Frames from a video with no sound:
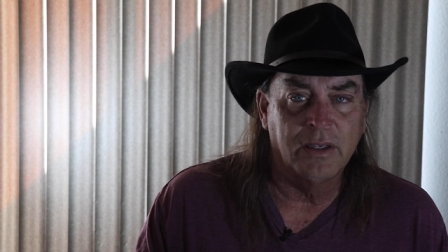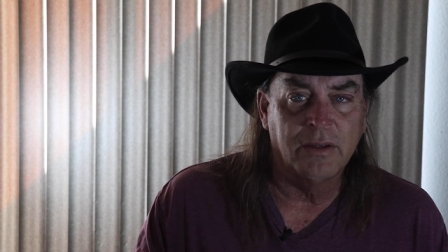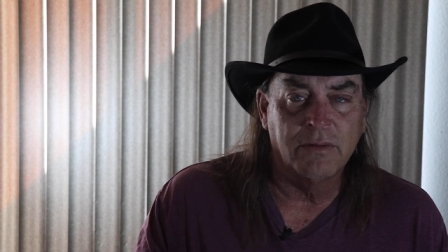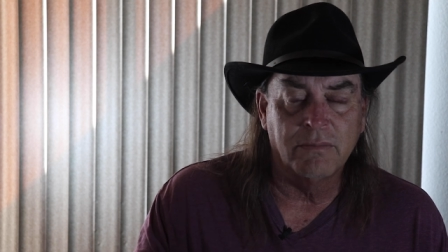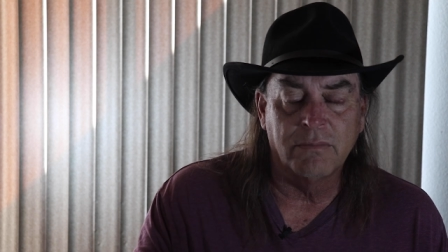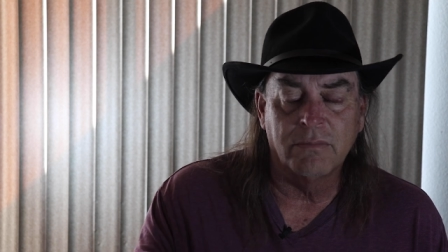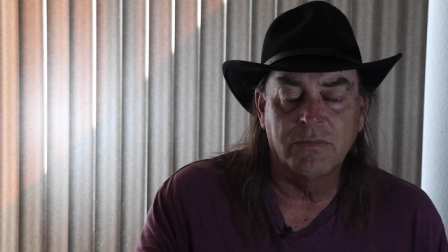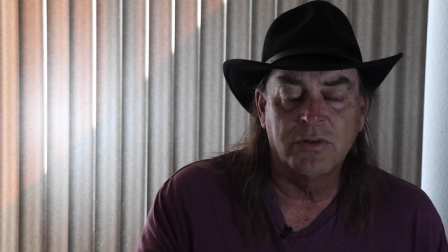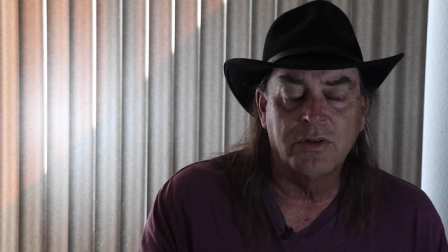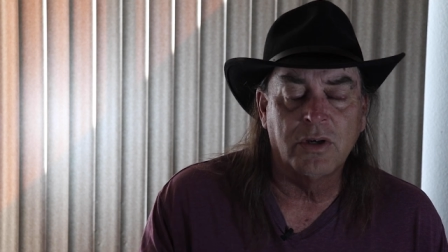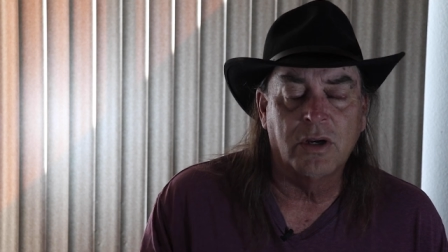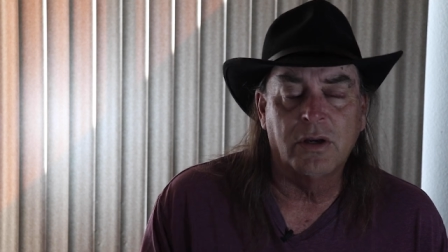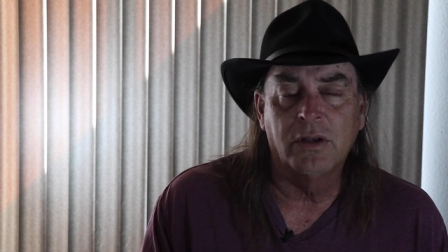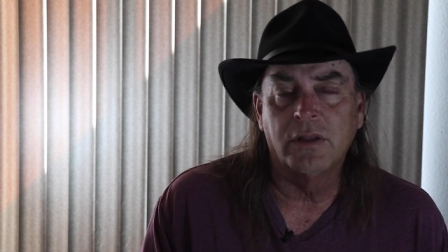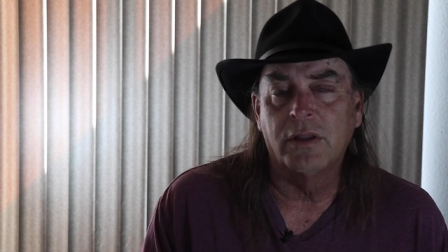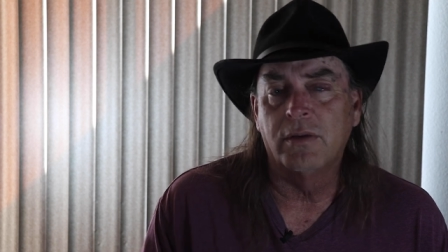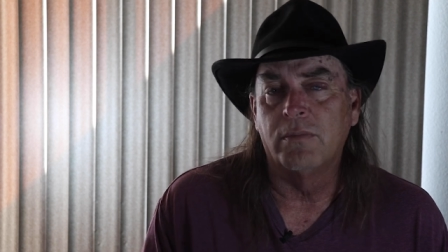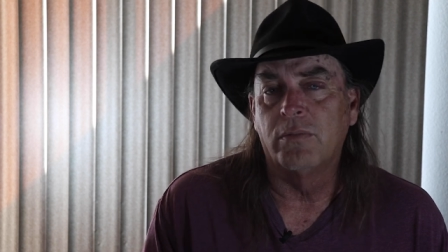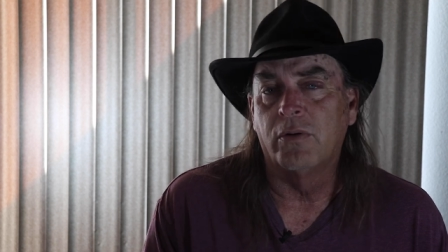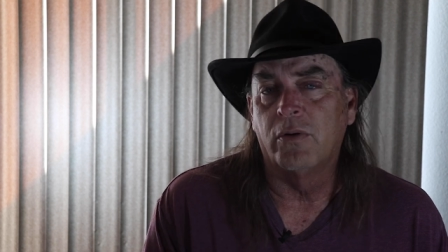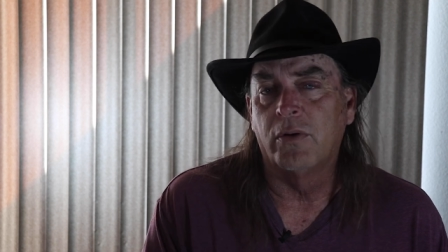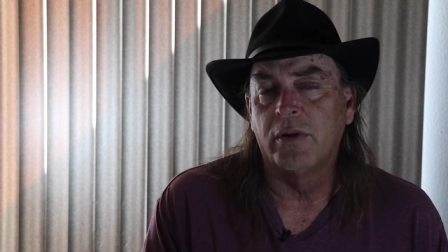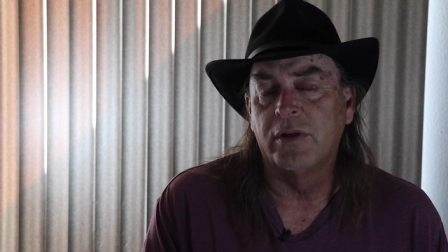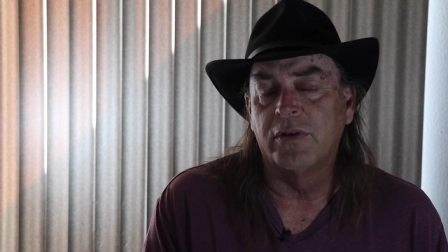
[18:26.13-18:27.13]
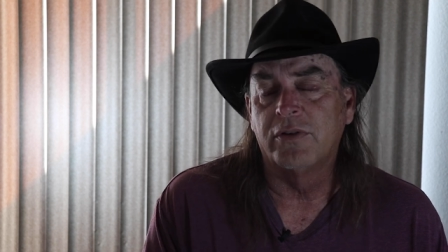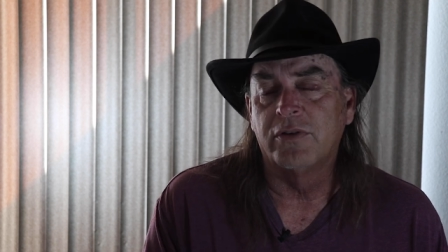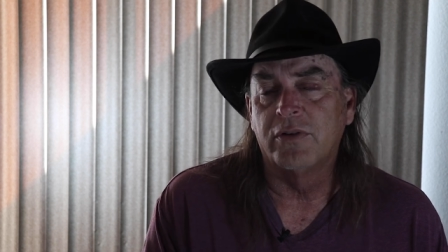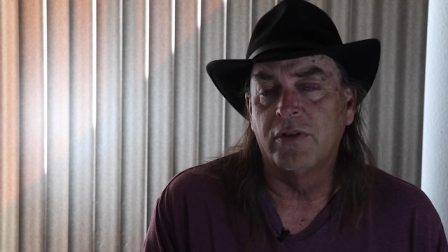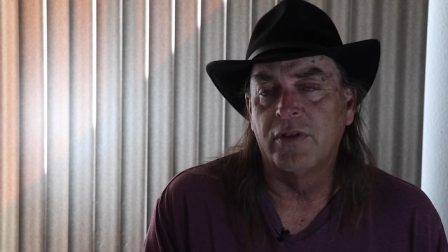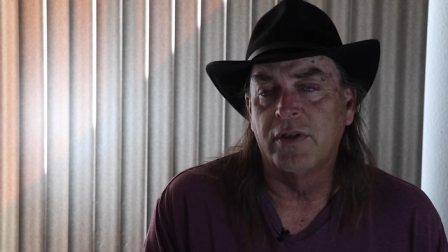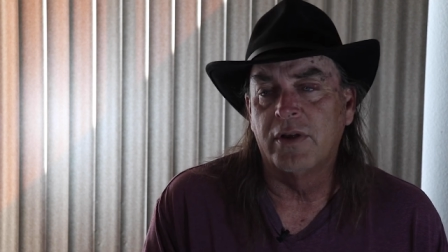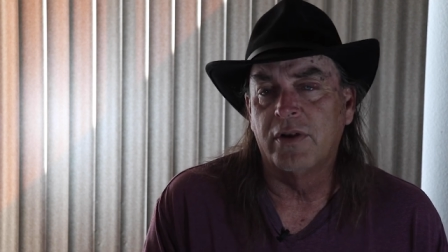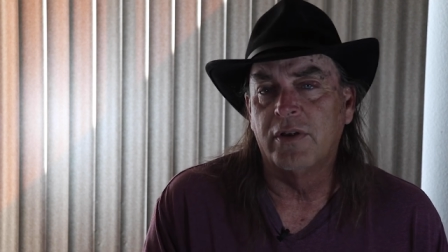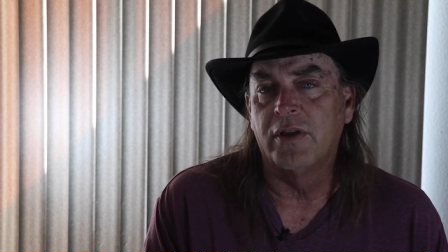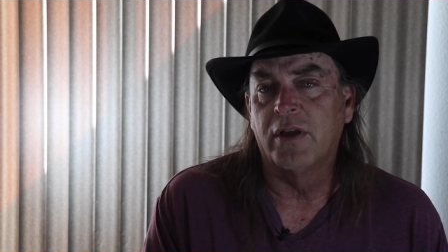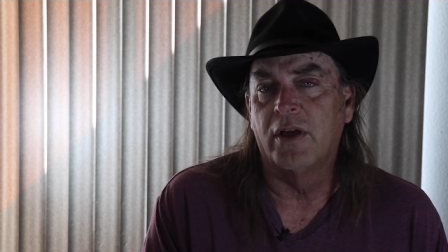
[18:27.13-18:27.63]
and Charlebois. So
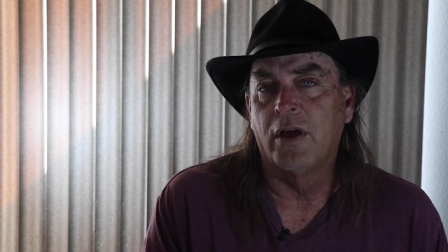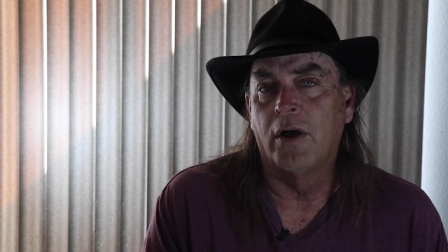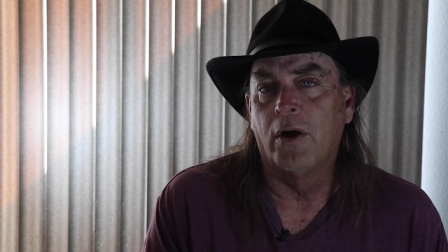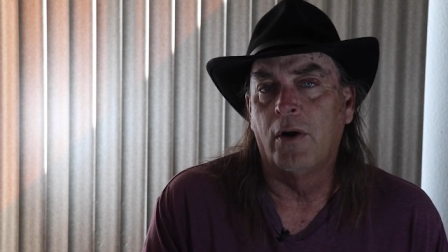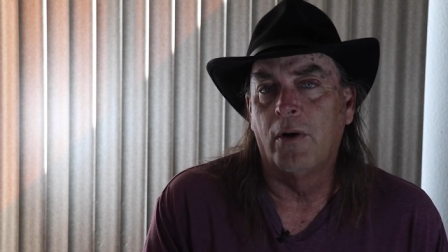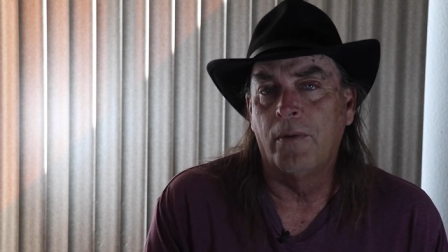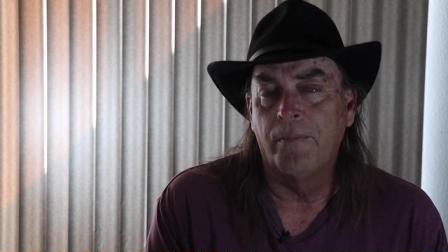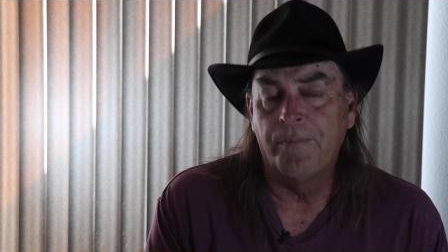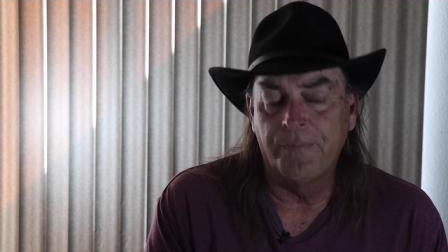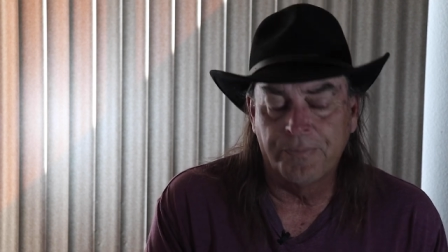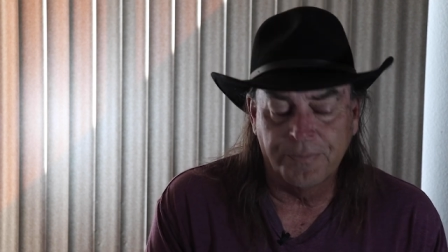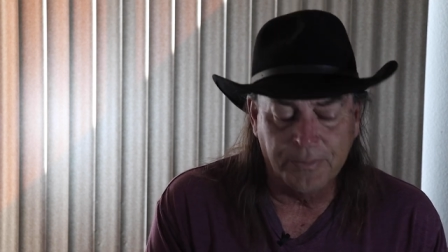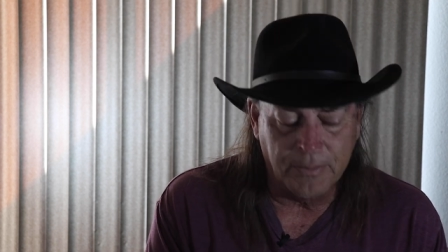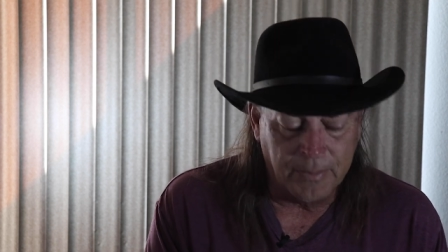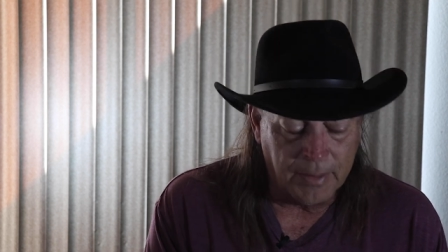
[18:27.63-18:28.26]
there you go.